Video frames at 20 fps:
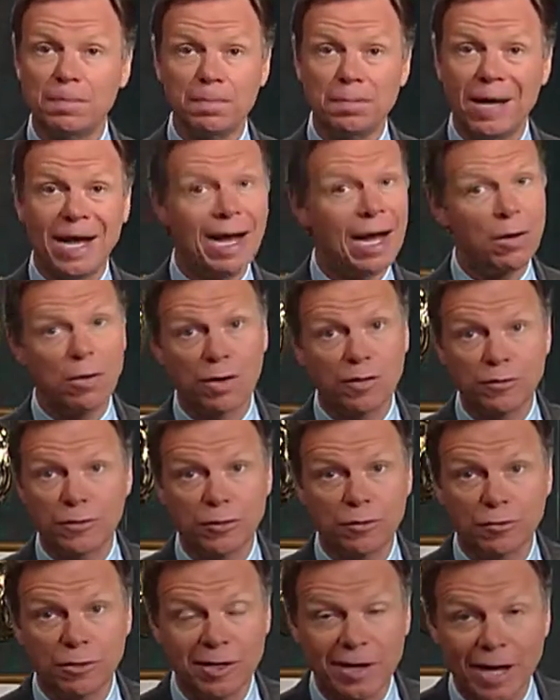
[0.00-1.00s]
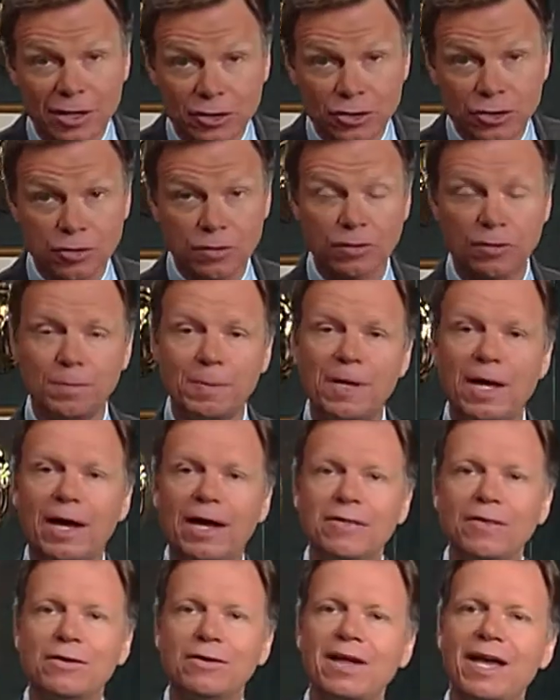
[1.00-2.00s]
powerful credentials
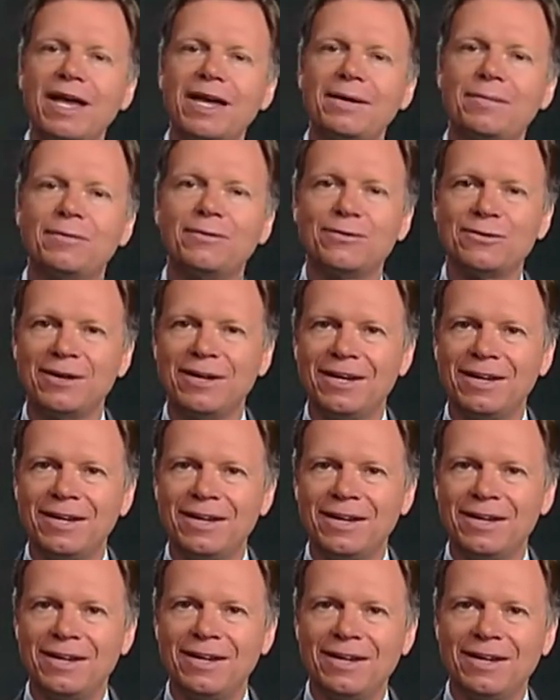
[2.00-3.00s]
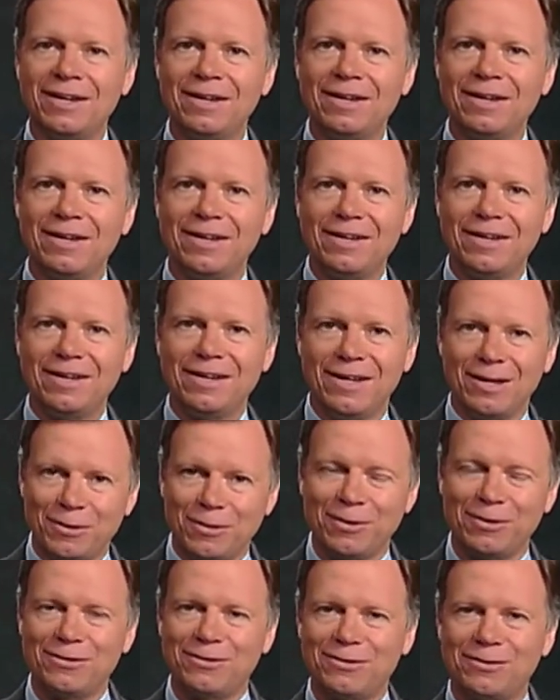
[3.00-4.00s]
behind their names? It
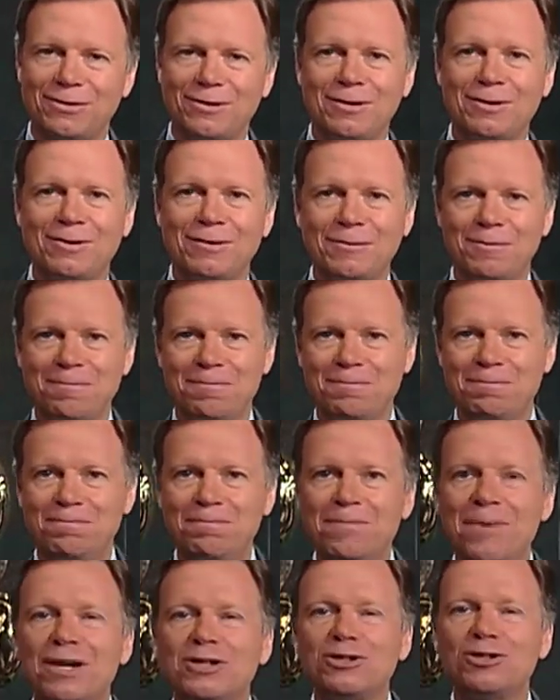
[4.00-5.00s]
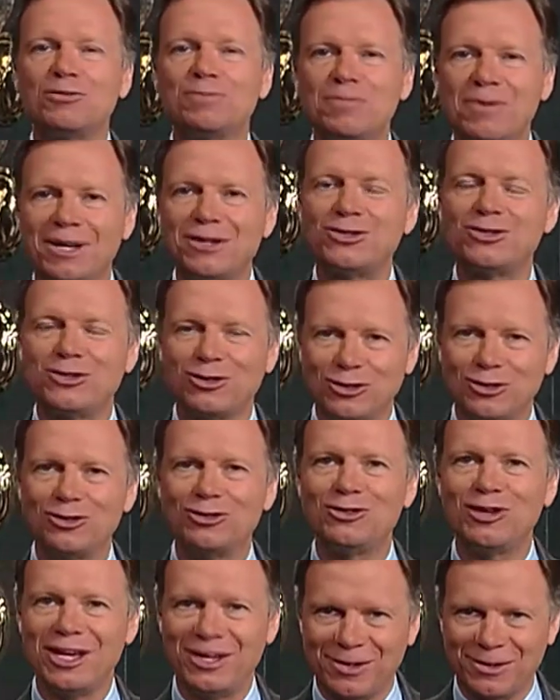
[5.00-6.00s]
was much, much
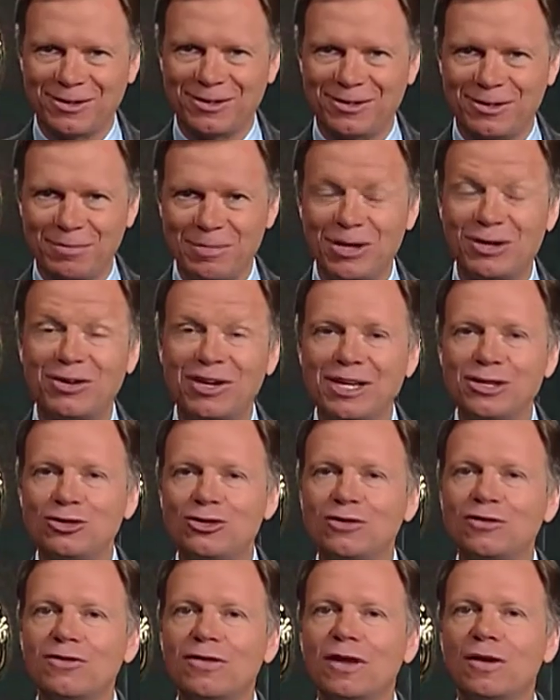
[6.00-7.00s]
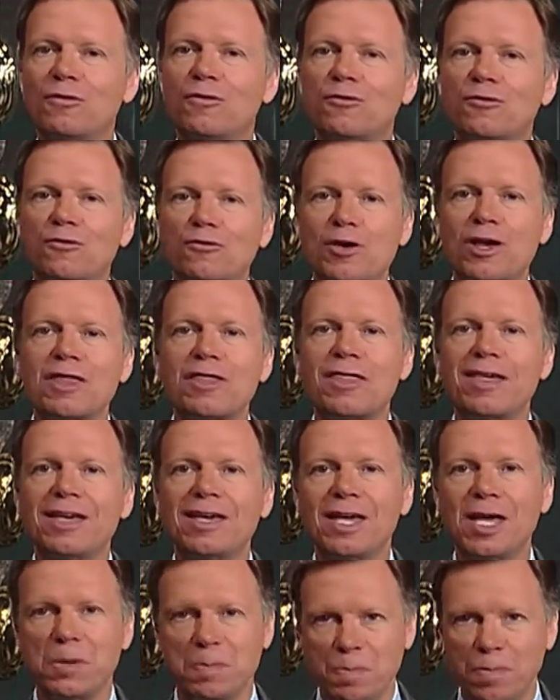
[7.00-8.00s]
later in the Middle Ages that a free
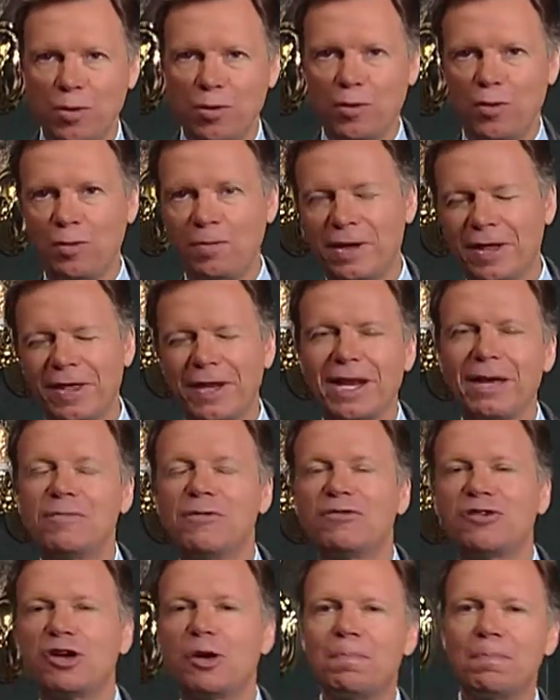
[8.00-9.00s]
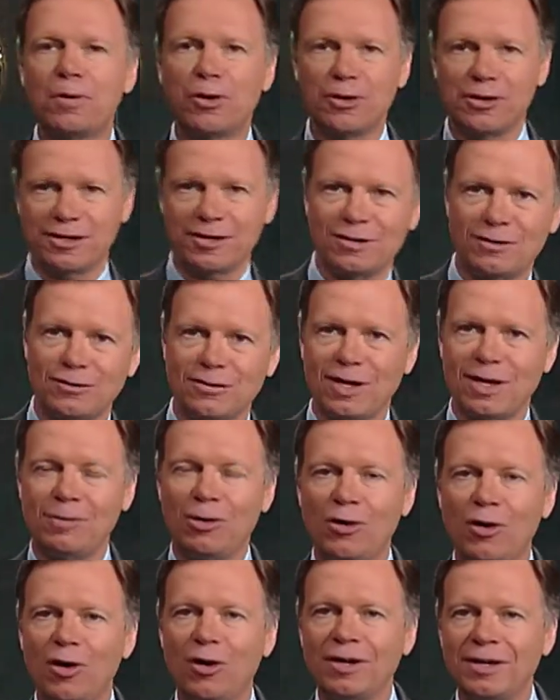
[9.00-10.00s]
thinking Pole by the name of Copernicus came
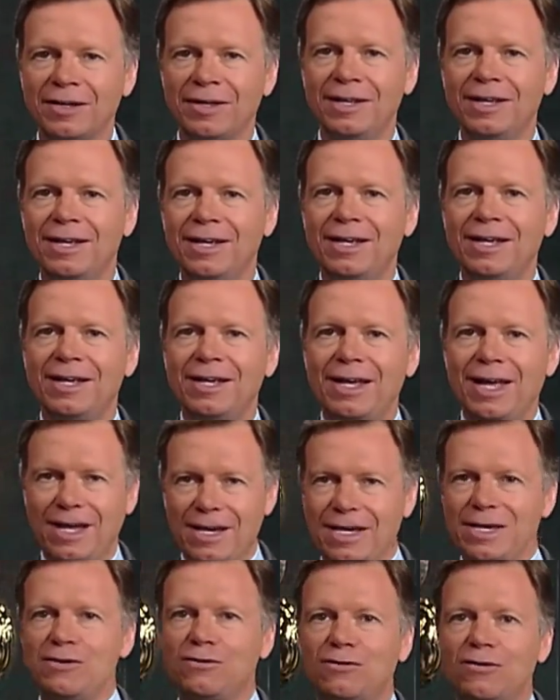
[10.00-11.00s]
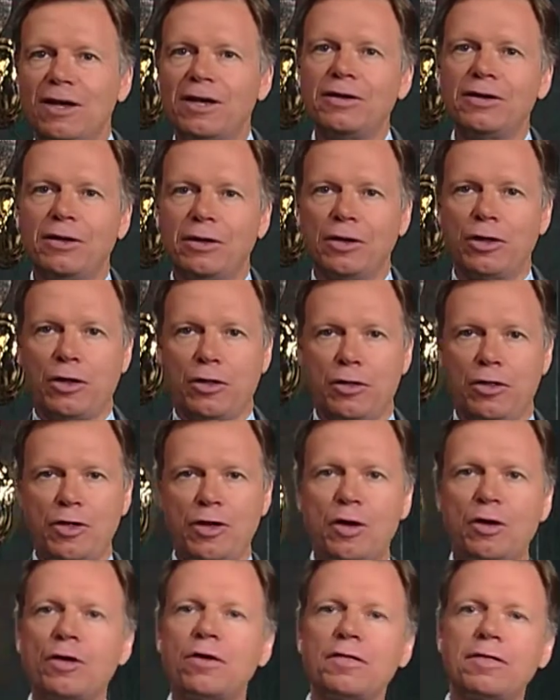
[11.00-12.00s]
along, and he said,
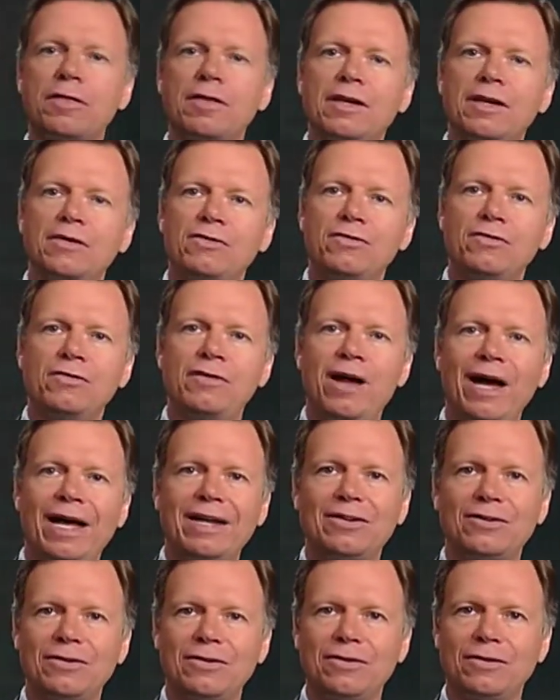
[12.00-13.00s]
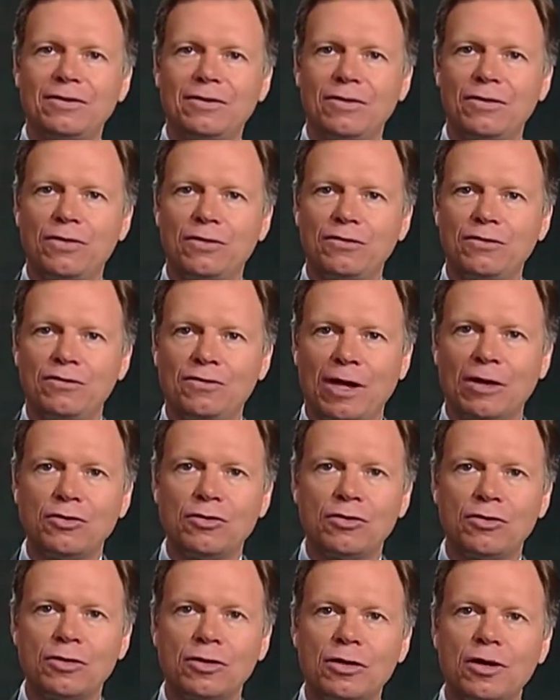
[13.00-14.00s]
The earth is not the
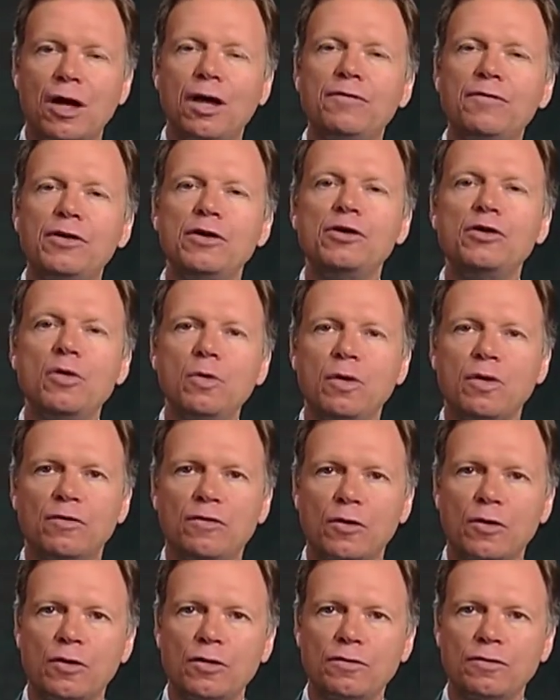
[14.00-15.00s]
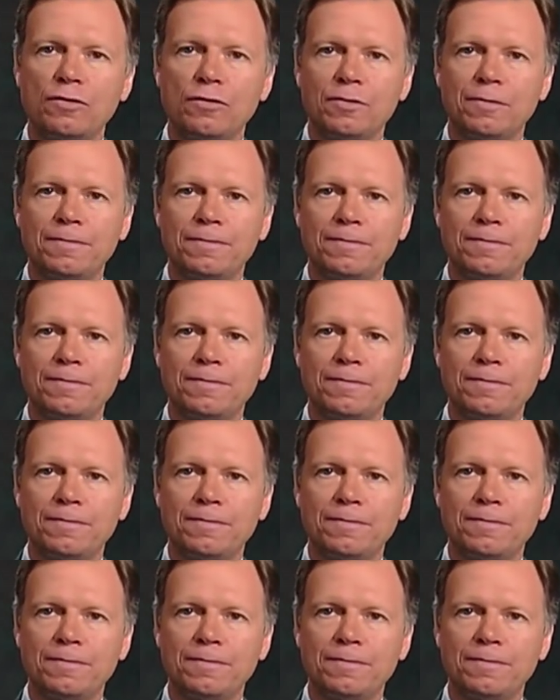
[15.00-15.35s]
center of the universe.